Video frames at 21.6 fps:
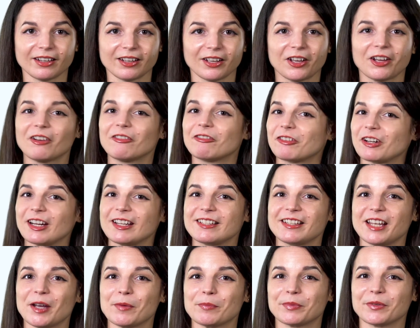For
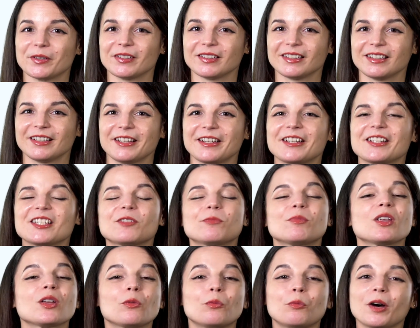example,
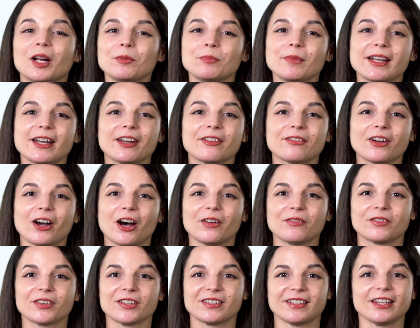speak 1 minute of
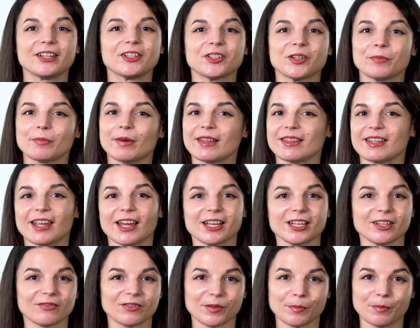conversation by the
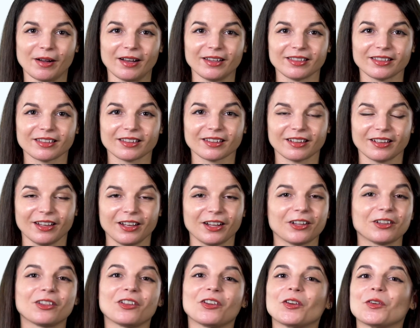end of the month.
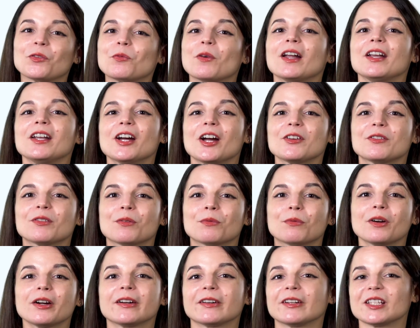Learn 100
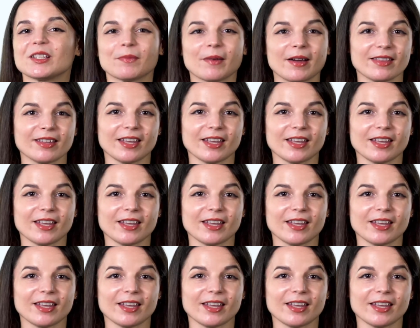words by